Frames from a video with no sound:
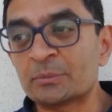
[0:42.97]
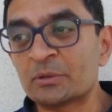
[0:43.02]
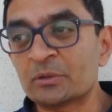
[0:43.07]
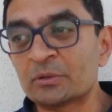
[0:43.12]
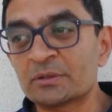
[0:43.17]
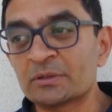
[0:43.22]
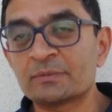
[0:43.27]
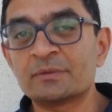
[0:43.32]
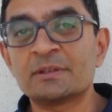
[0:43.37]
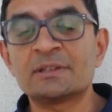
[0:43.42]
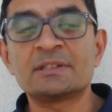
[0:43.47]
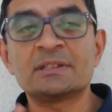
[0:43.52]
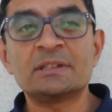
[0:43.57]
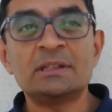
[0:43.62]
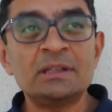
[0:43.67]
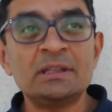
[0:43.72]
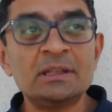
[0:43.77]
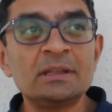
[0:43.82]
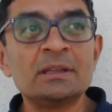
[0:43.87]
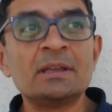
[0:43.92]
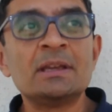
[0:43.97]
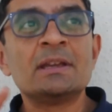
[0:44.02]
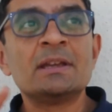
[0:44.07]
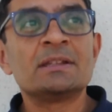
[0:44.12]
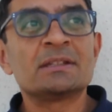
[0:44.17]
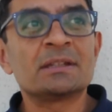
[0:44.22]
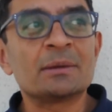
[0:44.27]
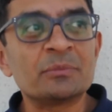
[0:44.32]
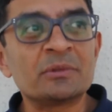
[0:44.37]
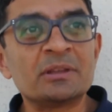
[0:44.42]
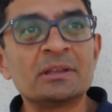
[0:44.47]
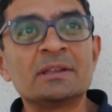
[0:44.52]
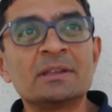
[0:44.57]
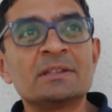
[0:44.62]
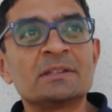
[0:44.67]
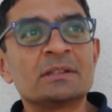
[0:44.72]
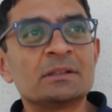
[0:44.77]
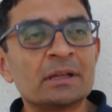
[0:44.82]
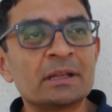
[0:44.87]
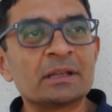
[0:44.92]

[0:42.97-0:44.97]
because if they see something is